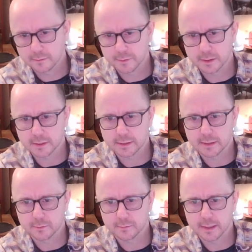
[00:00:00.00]
because that
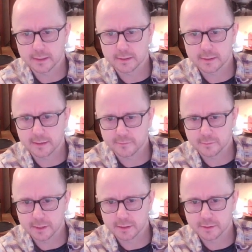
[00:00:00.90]
would make this have to
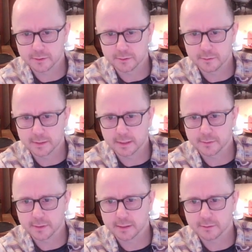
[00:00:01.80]
be a 2 and that
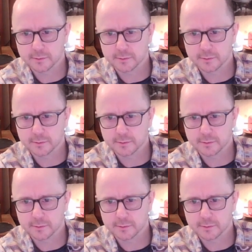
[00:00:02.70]
would kill